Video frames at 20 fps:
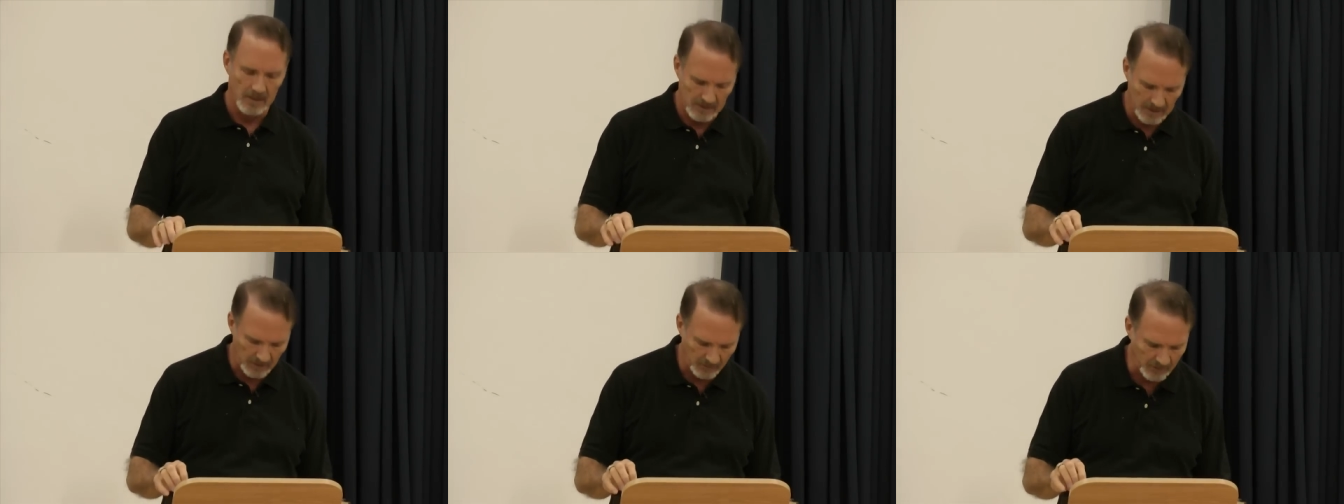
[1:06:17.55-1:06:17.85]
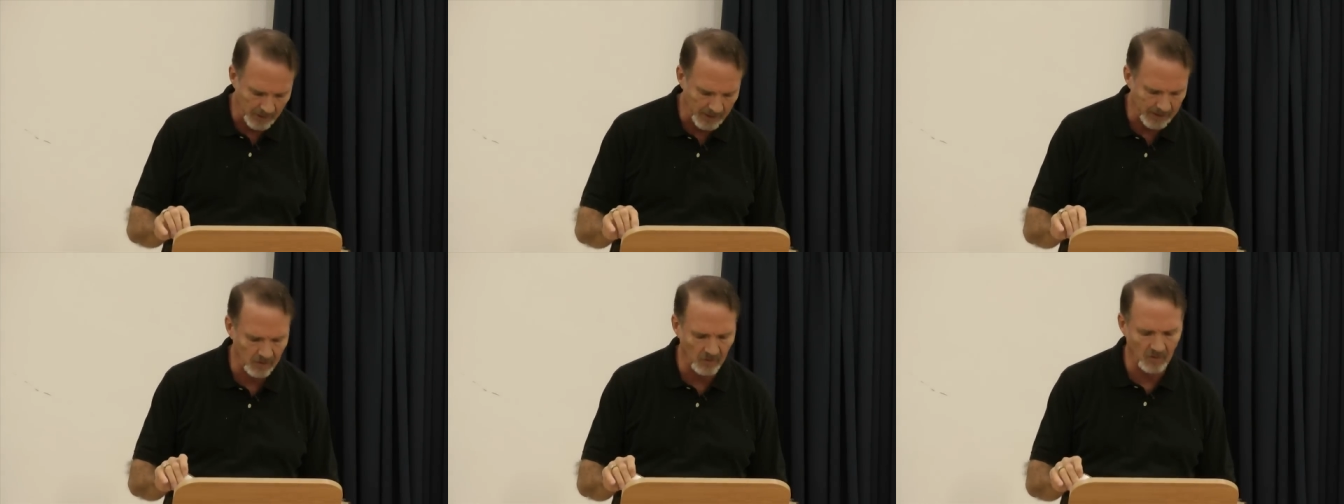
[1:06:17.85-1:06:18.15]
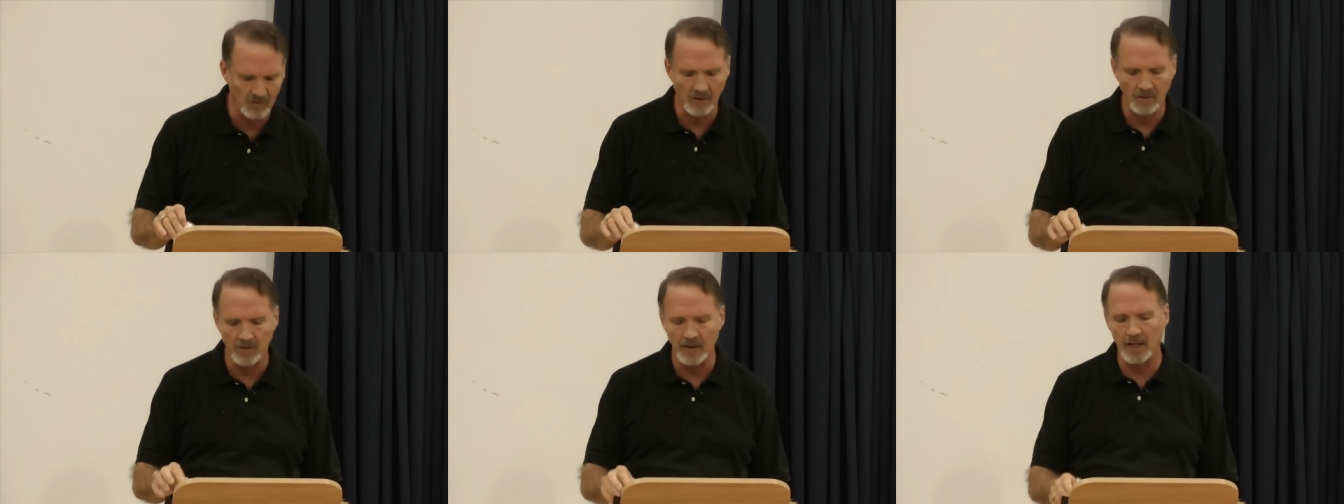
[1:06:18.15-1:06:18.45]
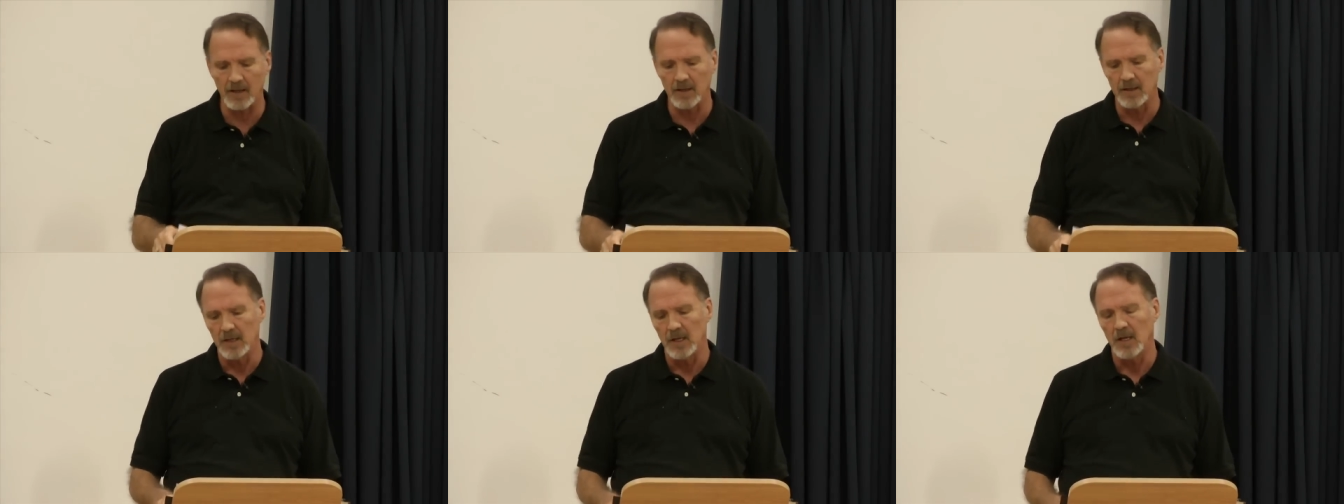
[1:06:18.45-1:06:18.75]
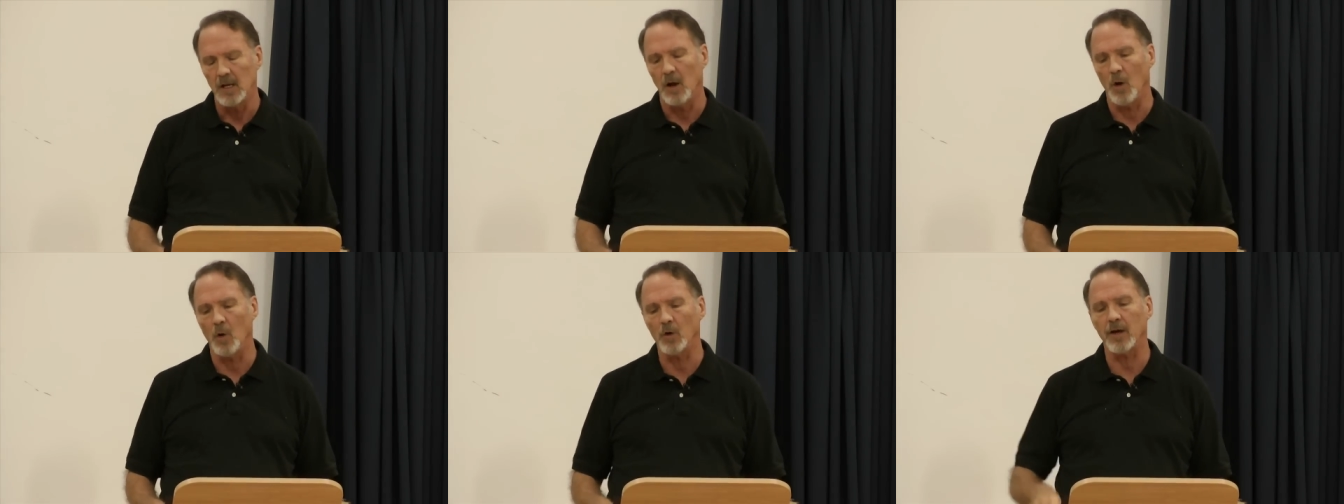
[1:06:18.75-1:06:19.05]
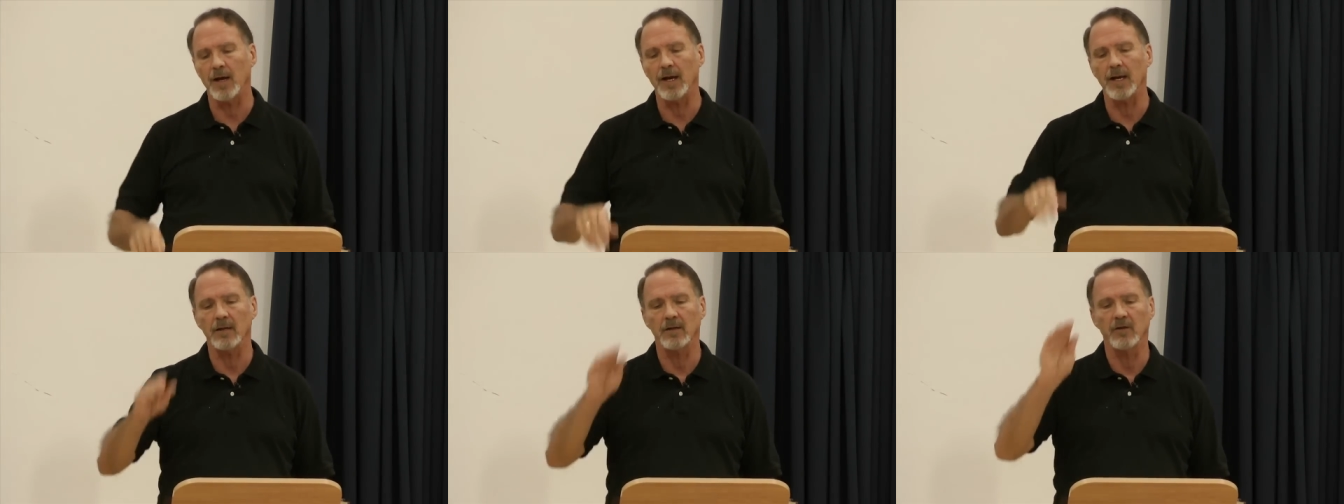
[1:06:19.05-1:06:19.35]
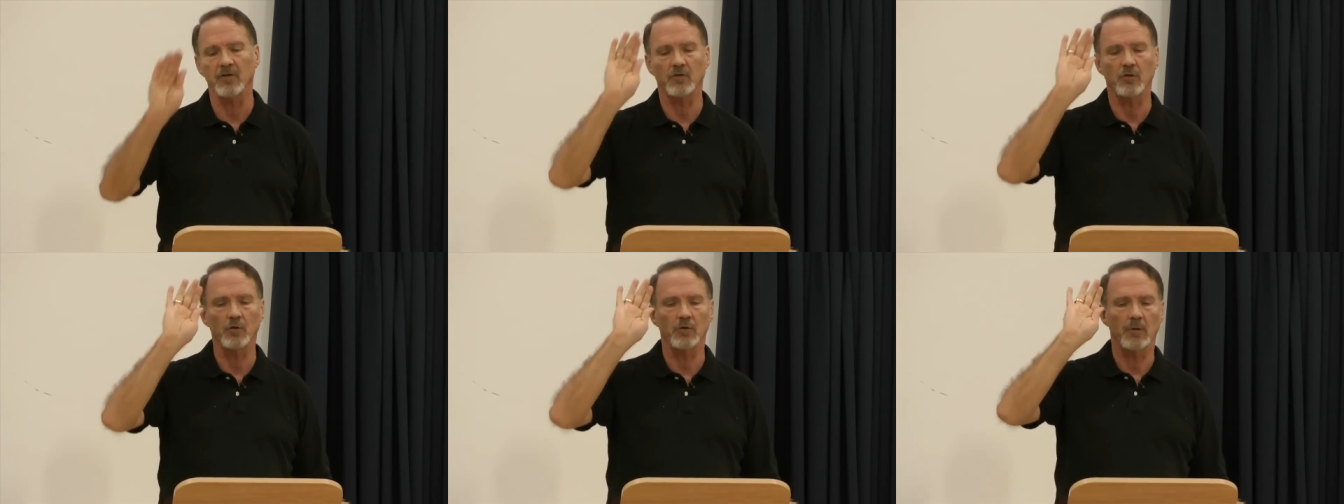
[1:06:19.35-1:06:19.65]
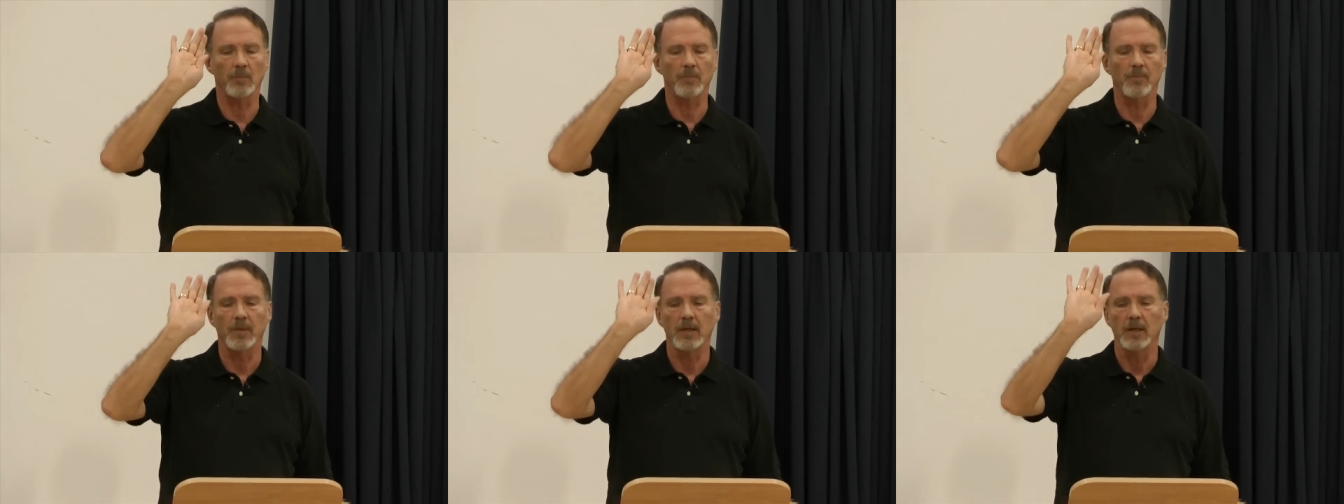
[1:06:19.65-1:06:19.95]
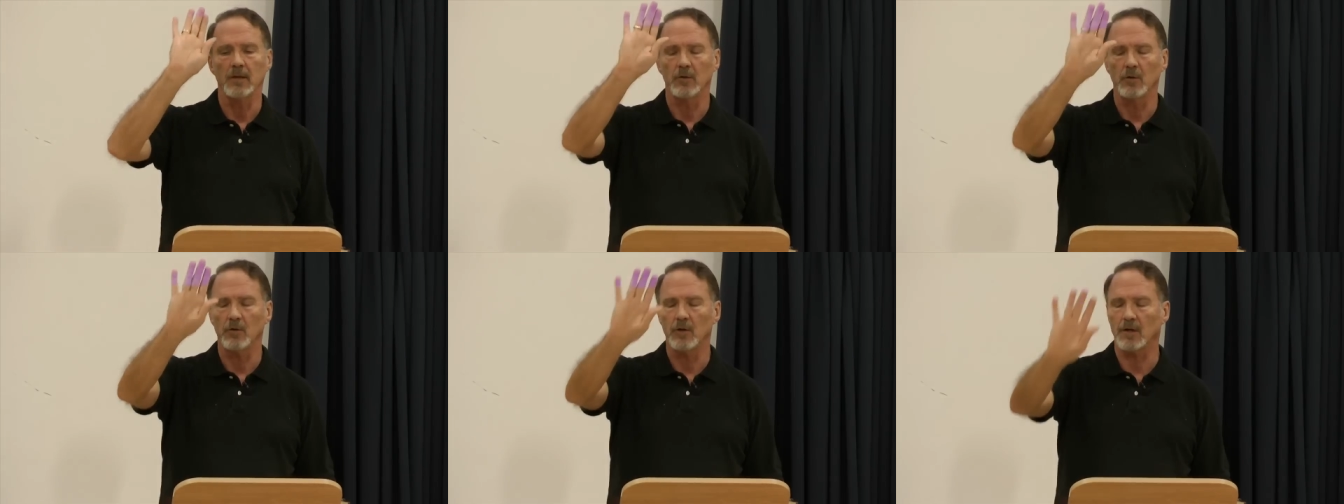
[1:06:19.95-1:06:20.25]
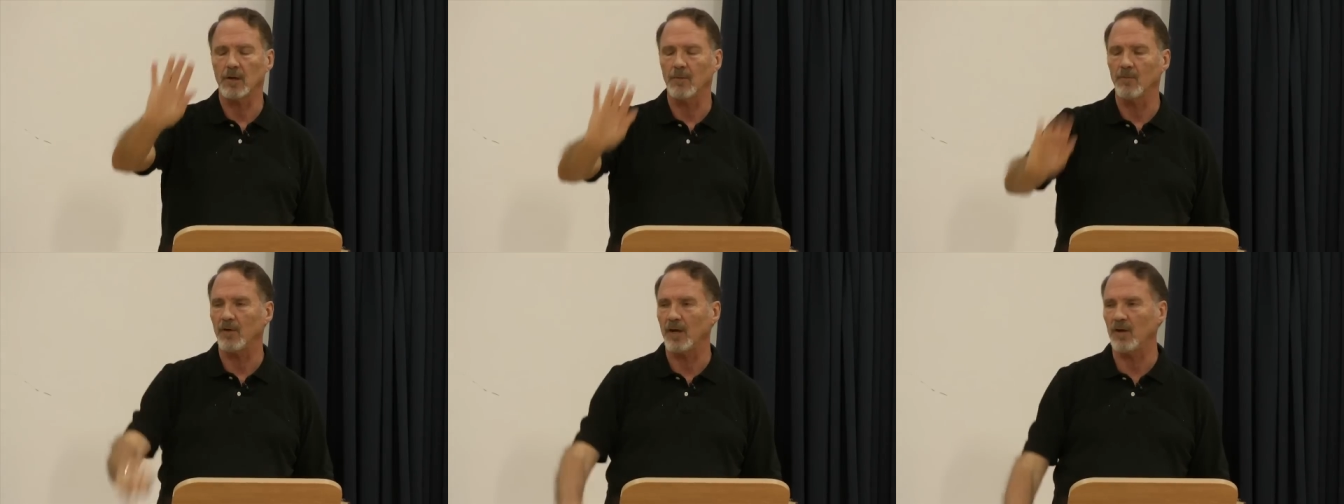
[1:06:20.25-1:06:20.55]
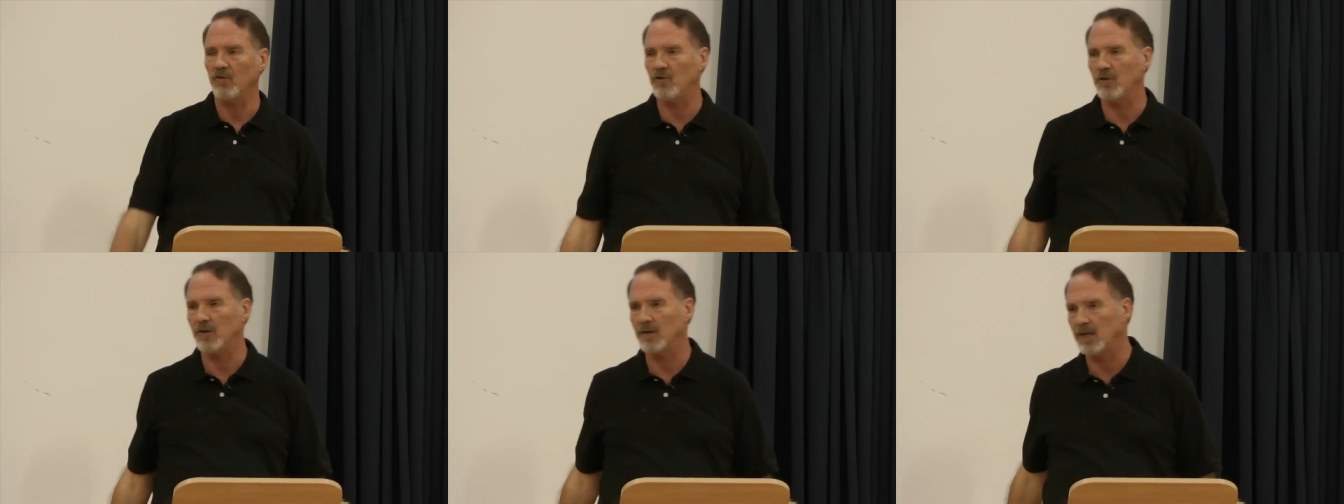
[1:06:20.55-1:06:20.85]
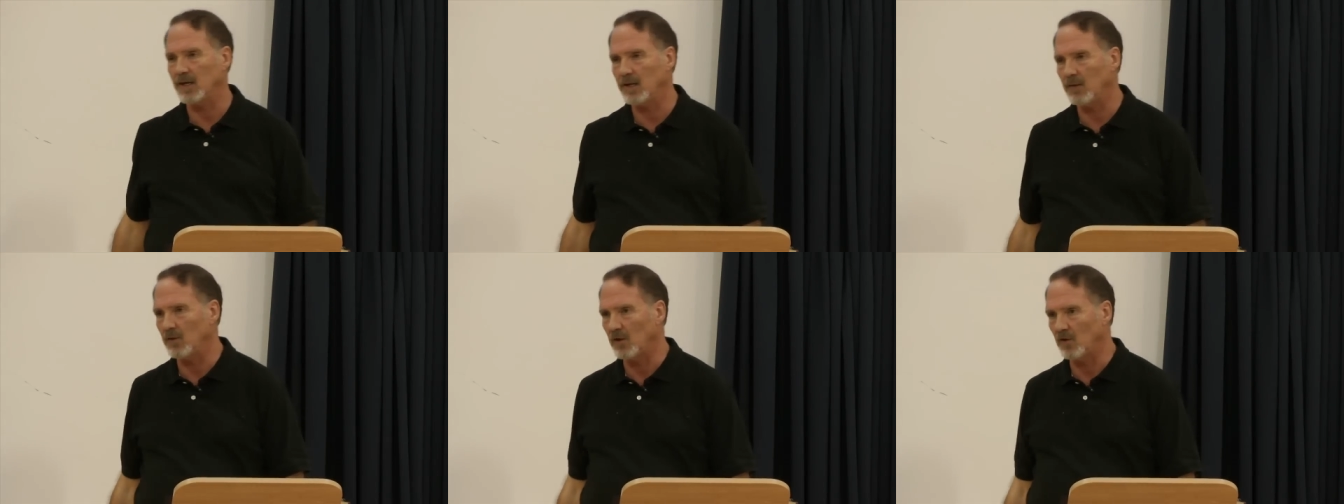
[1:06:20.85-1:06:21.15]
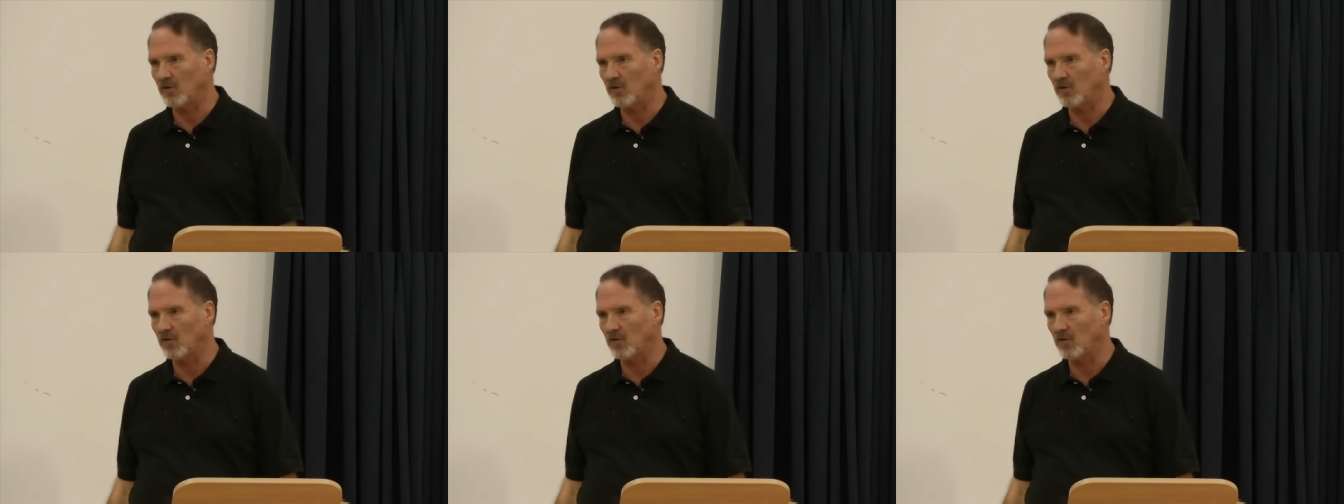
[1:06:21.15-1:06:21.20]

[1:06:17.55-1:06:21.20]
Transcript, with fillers: Yes, I can see that. Okay, let's do the confession again.